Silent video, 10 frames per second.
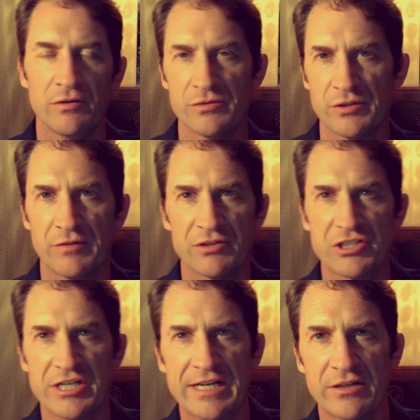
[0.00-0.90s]
Those are different
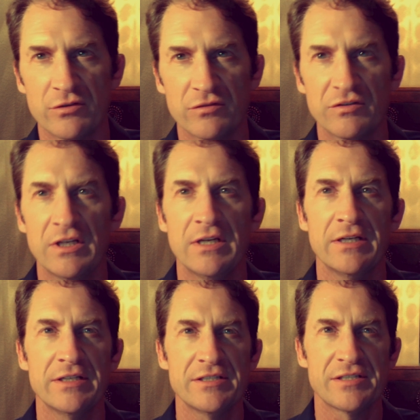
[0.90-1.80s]
channels.
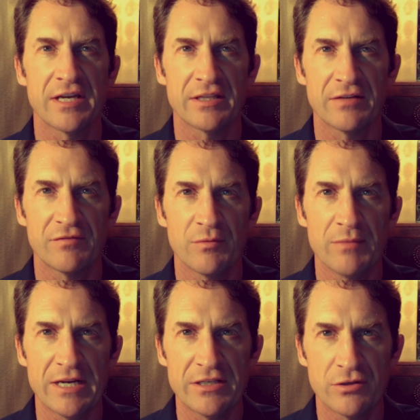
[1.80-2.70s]
And he's saying that for
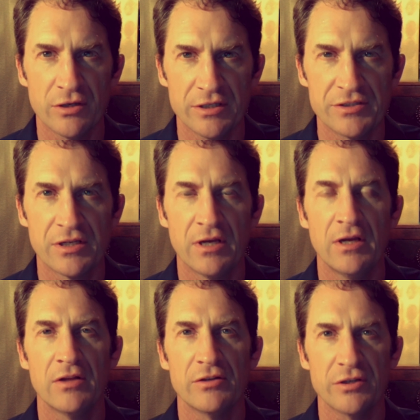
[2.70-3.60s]
many goods,
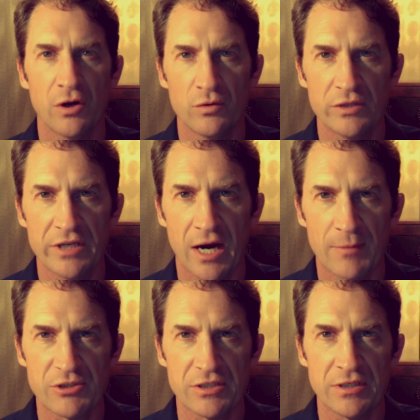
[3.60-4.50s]
the only
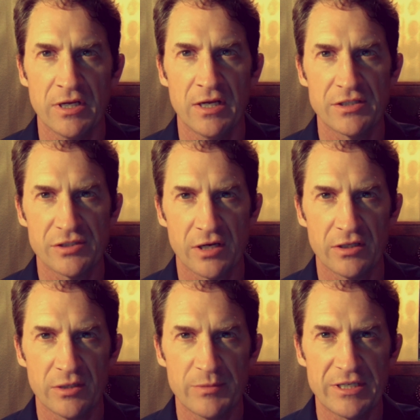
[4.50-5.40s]
option
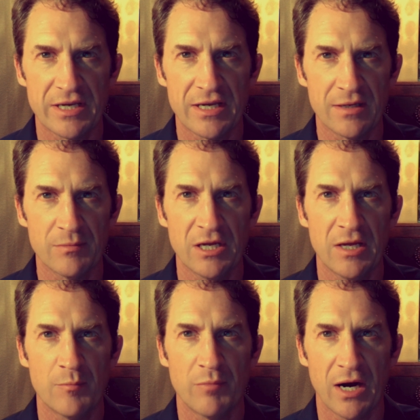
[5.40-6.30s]
suddenly became
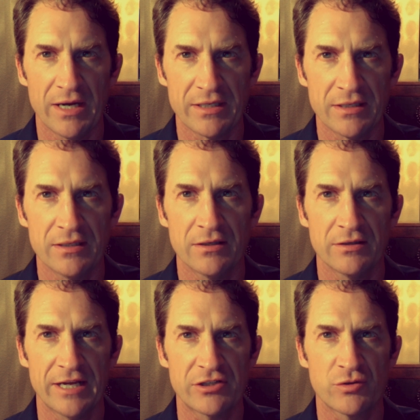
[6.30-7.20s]
buying it
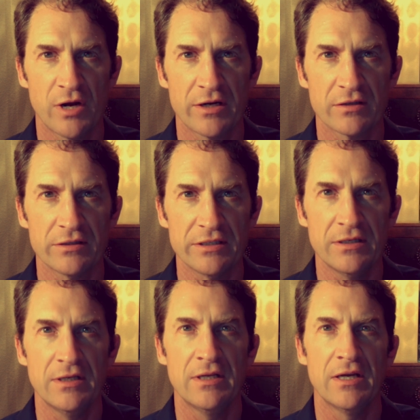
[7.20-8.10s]
electronically.
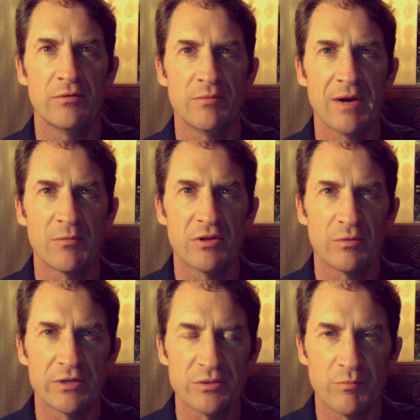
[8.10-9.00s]
And remember
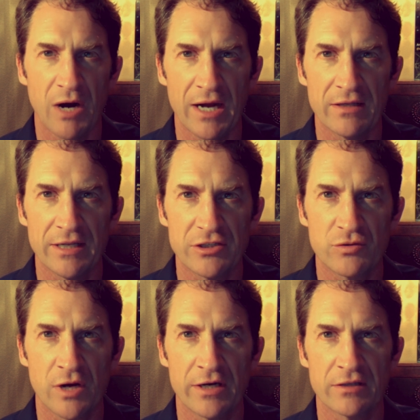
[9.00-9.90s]
that when you buy
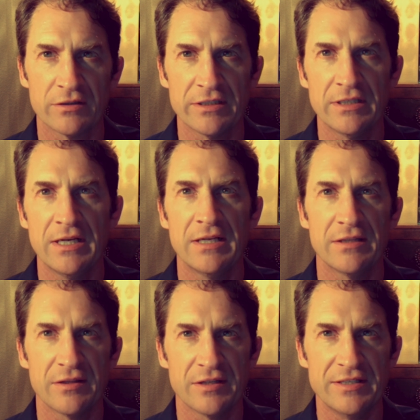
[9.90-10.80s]
electronically,
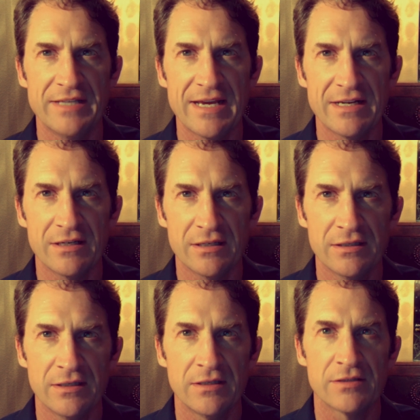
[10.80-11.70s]
then the data
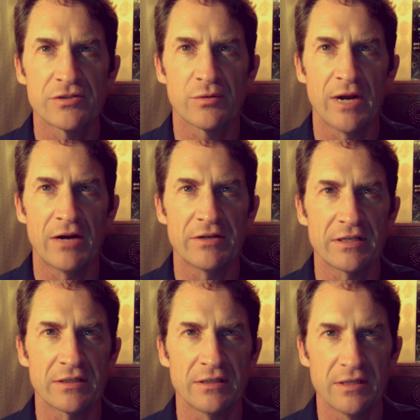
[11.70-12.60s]

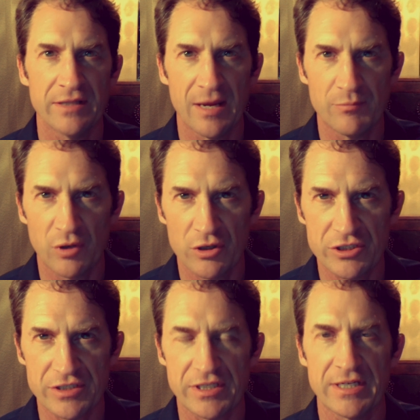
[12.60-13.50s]
surrounding that
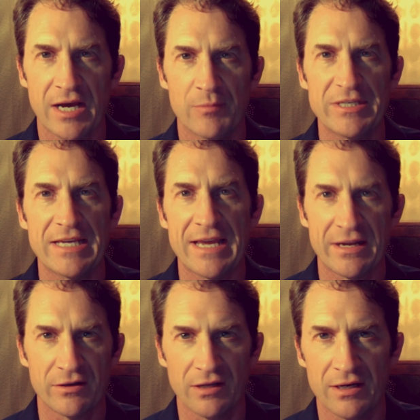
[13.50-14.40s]
purchase can now be
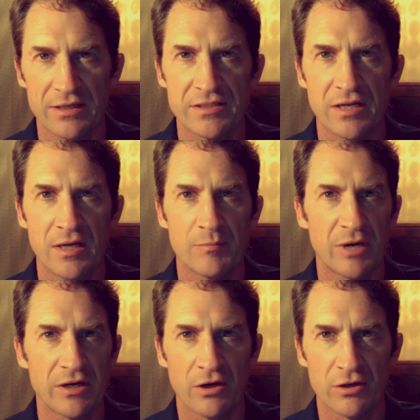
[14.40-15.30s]
analyzed
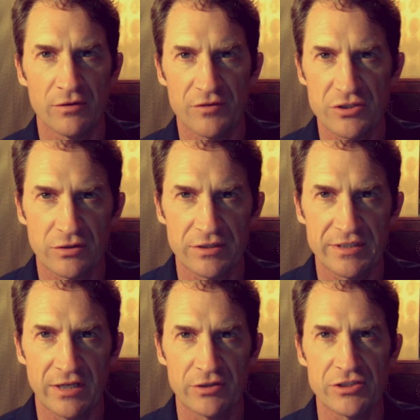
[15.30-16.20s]
by artificial
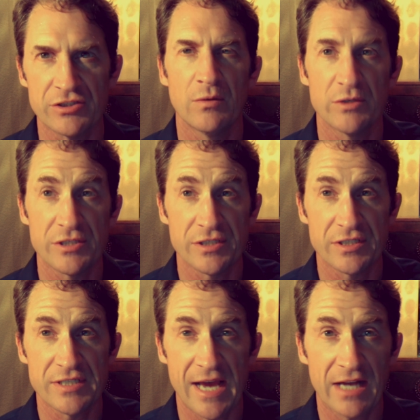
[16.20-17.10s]
intelligence, which is
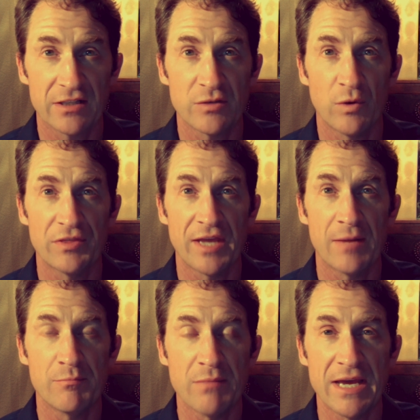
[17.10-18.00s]
exactly what
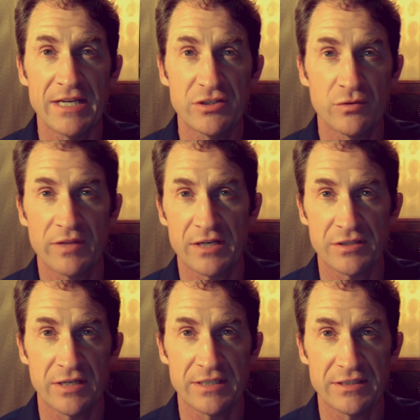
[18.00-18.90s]
that May
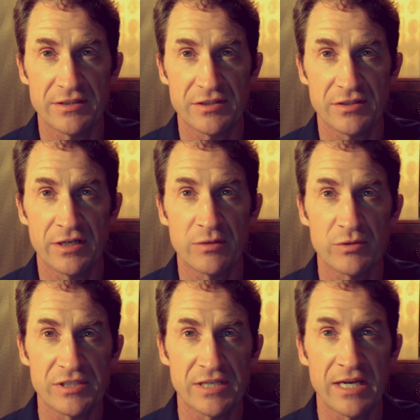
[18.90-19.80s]
2019 study
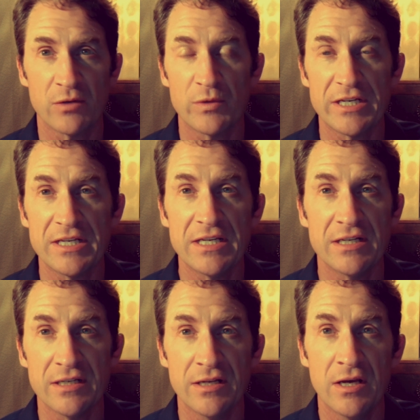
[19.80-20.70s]
was saying we
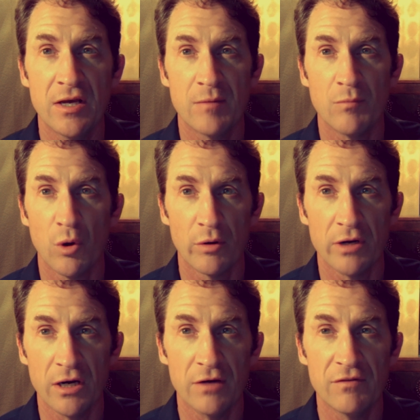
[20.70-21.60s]
needed
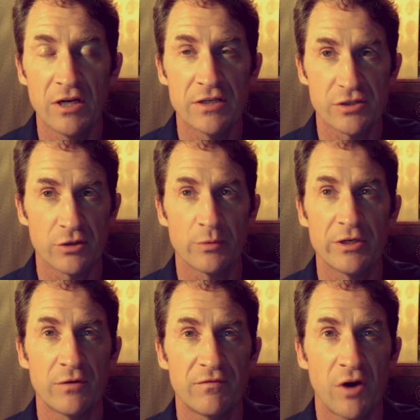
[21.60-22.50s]
more of so that
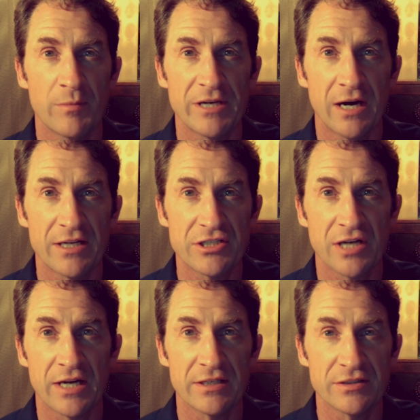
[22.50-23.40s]
we don't fall behind
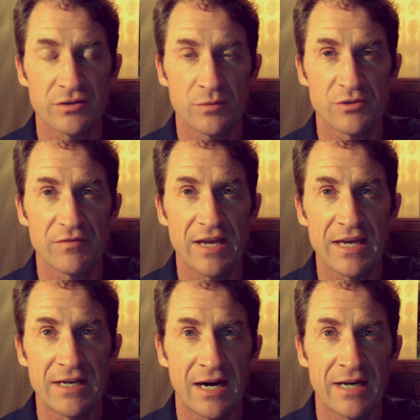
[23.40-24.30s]
China in terms of
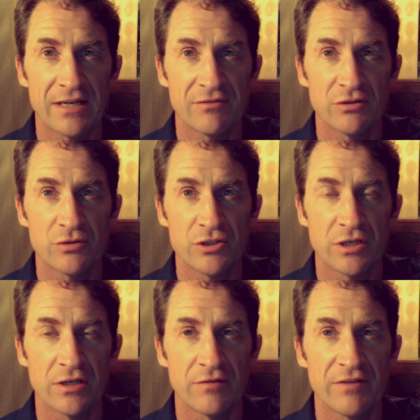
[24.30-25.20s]
AI
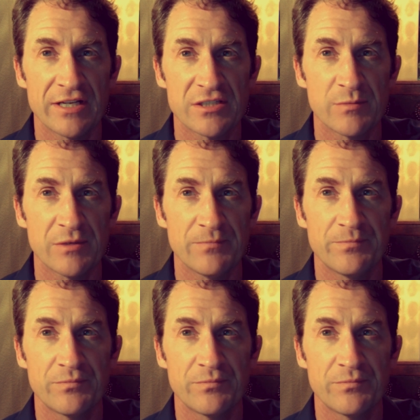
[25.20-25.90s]
evolution and advancement.